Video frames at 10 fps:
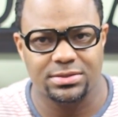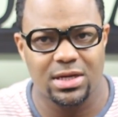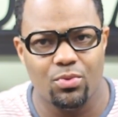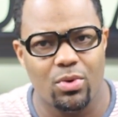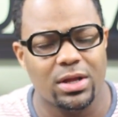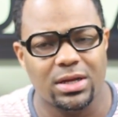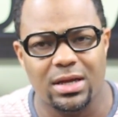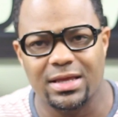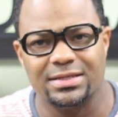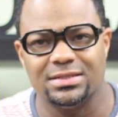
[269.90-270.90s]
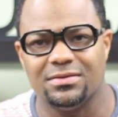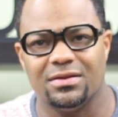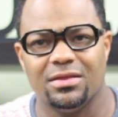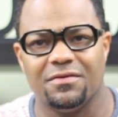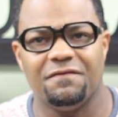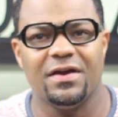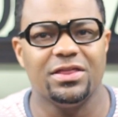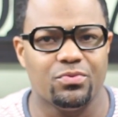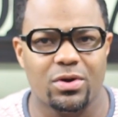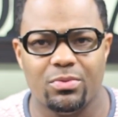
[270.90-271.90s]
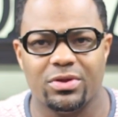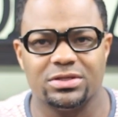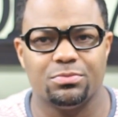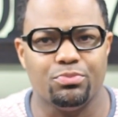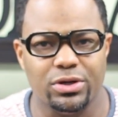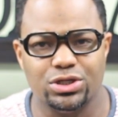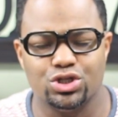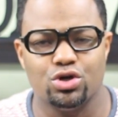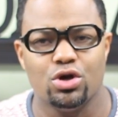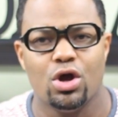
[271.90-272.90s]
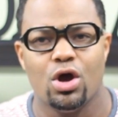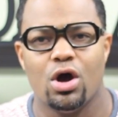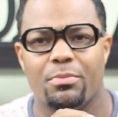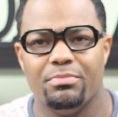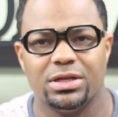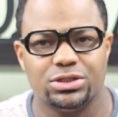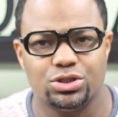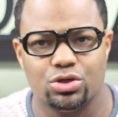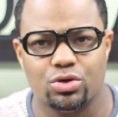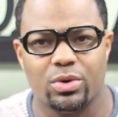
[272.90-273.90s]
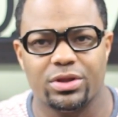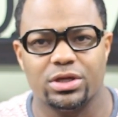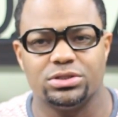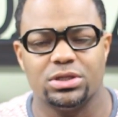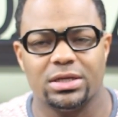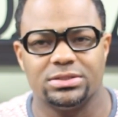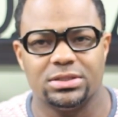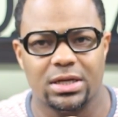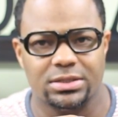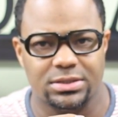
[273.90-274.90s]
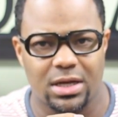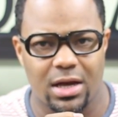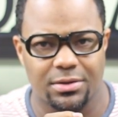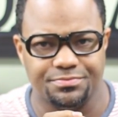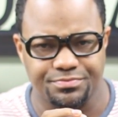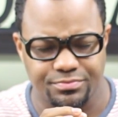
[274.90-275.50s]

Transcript: someone that's in the faith realm, whether it's a preacher, a minister, whether it's a